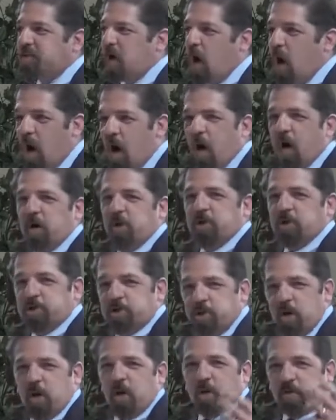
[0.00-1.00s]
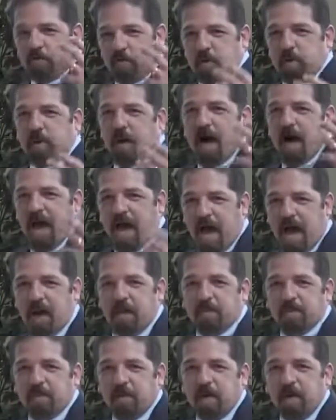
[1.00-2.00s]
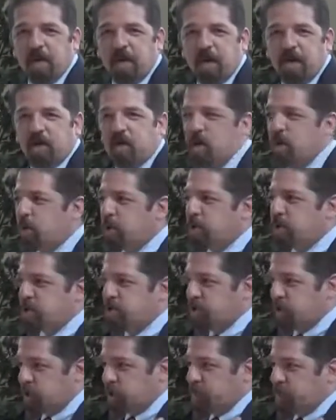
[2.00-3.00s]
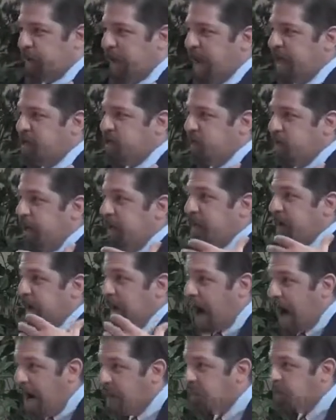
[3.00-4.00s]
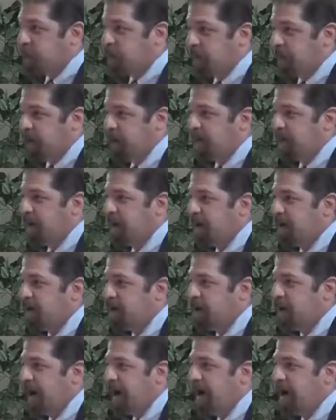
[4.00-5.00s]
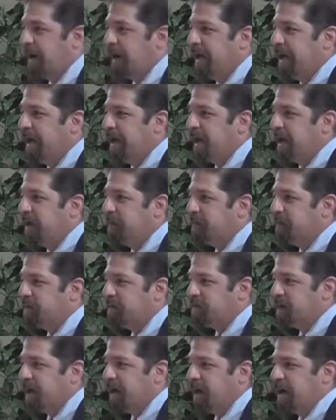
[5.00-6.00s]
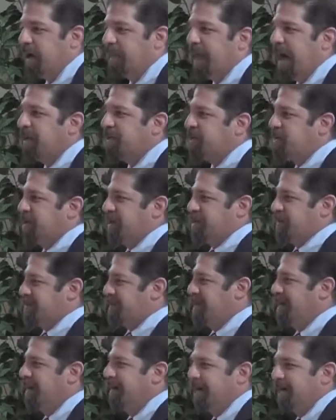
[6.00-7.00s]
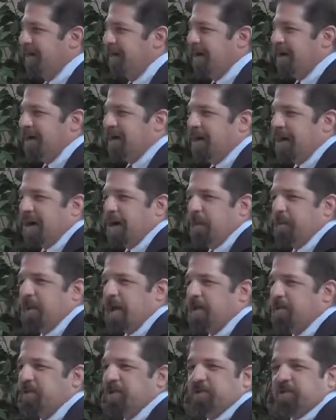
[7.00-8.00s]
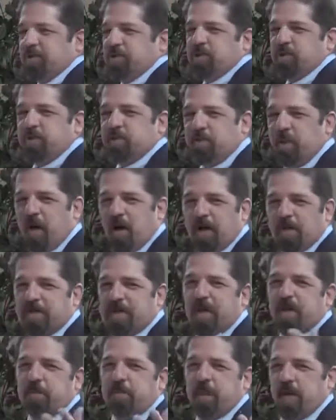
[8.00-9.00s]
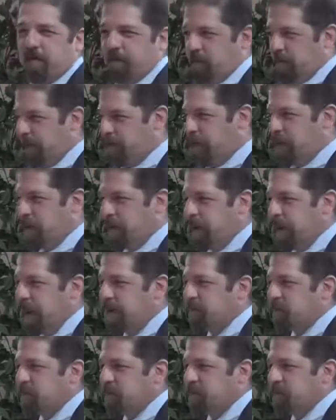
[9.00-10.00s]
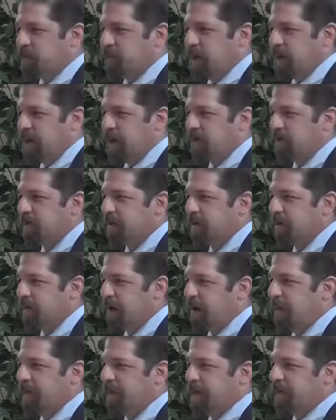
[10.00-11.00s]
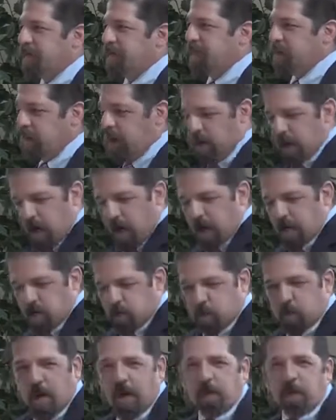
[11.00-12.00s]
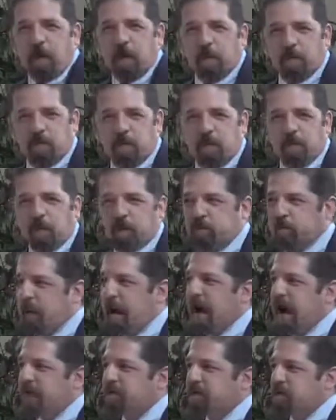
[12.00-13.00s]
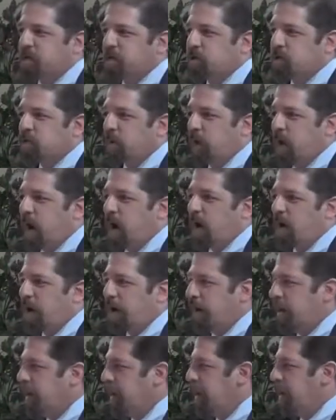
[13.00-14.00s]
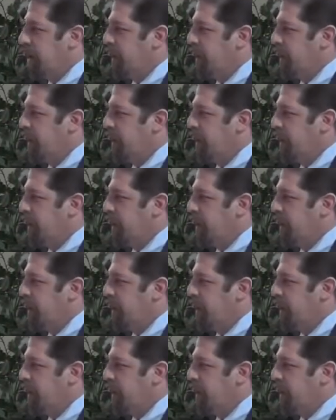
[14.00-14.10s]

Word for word: the heart and soul of who I am. You just explained to me the gospel, right? And he didn't even see it. And that's just... that's just a small tidbit of what the Old Testament says, right? That doesn't even... I just read numerous passages regarding